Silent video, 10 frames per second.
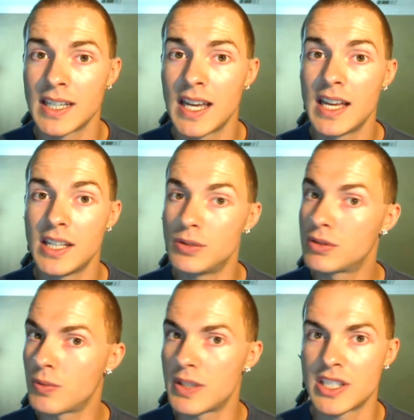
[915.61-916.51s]
You
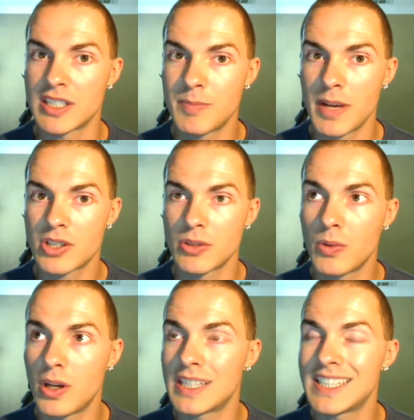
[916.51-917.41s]
switch in a special
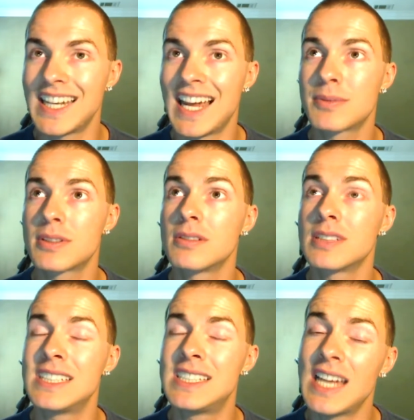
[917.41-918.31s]
wall and get absolutely
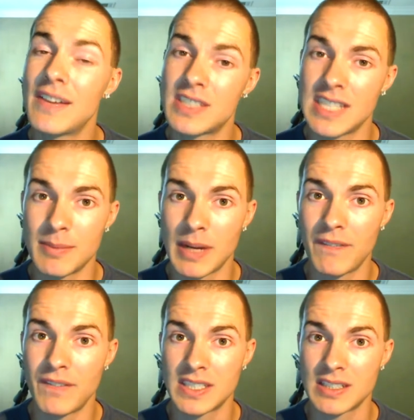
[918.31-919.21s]
devastated by a
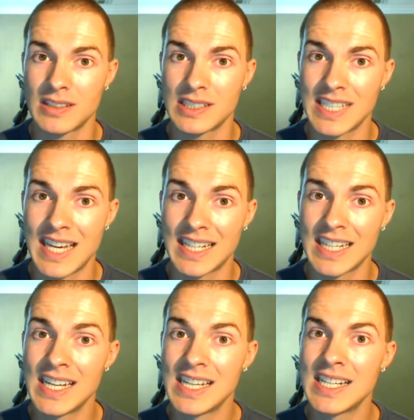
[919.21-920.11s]
physical attack.
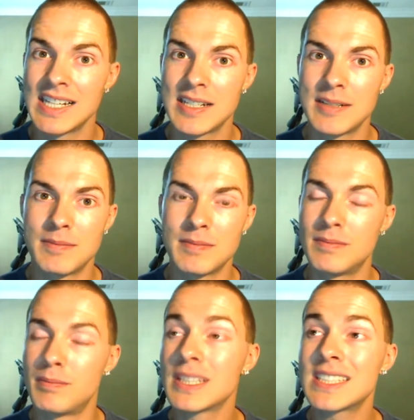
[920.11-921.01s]

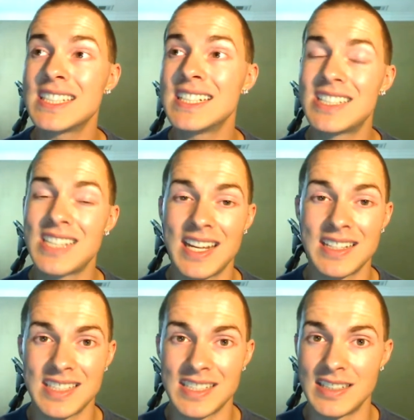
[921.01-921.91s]
Blissey and
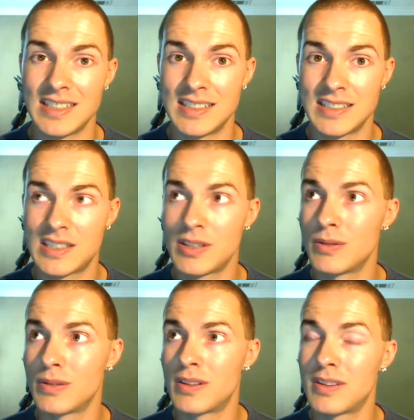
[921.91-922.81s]
Chansey, the 2
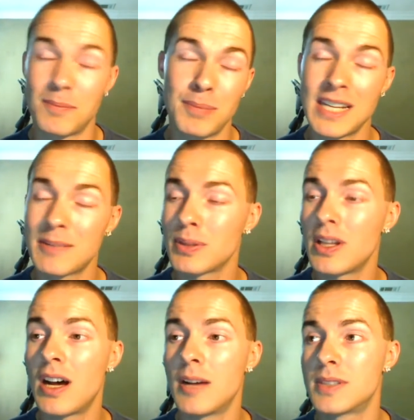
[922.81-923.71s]
of the pink
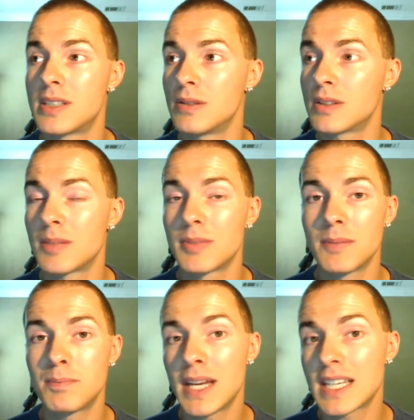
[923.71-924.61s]
blobs, who are some of the
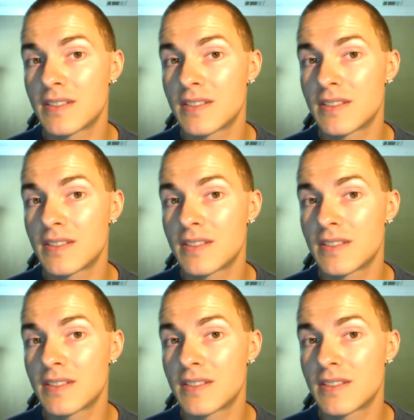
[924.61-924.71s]
best